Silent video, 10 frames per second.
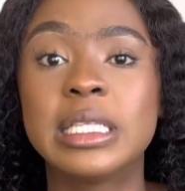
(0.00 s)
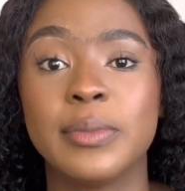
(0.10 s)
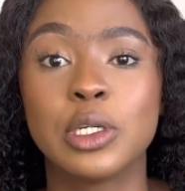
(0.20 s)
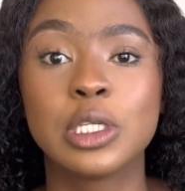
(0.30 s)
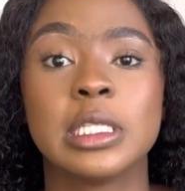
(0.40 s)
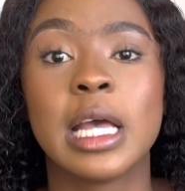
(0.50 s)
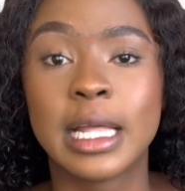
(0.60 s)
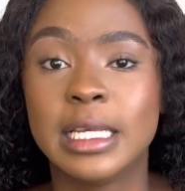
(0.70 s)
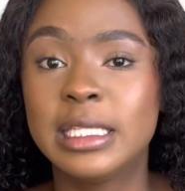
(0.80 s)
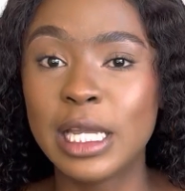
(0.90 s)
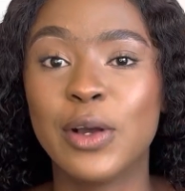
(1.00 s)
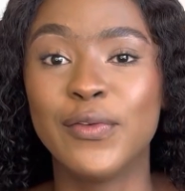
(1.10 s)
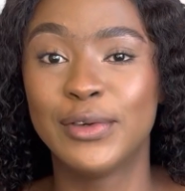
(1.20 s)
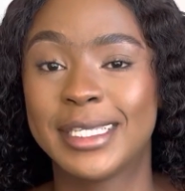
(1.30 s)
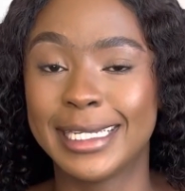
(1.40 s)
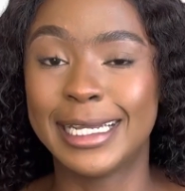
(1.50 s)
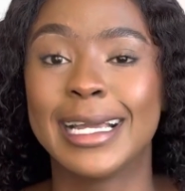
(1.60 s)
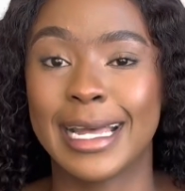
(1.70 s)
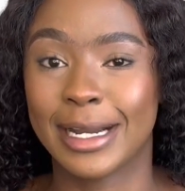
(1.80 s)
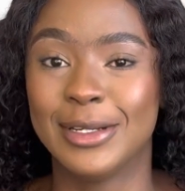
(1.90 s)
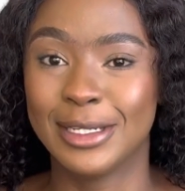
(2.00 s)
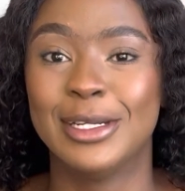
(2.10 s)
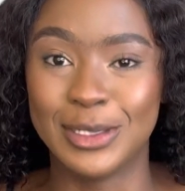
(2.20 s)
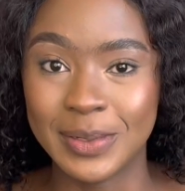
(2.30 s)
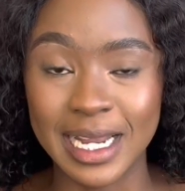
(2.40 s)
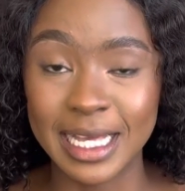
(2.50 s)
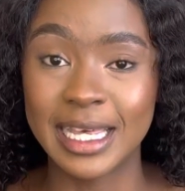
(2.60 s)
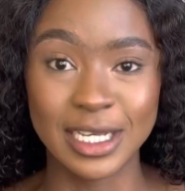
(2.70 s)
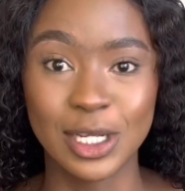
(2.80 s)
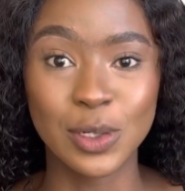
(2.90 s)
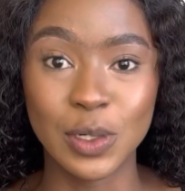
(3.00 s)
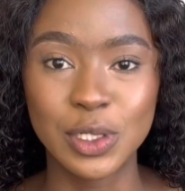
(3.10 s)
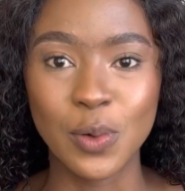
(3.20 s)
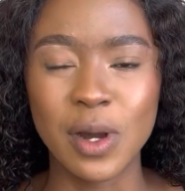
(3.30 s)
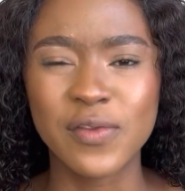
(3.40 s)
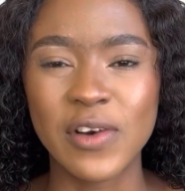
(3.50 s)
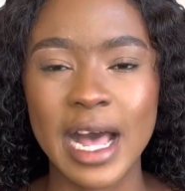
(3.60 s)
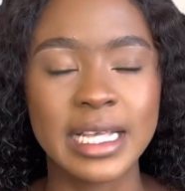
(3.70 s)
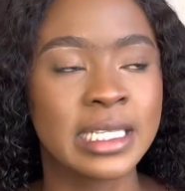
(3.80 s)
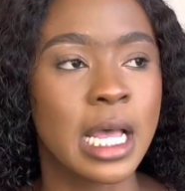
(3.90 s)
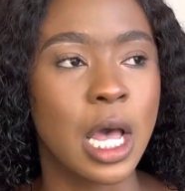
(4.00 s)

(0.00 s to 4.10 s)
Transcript: Because this thing of you sitting around and not doing anything is not going to work for us.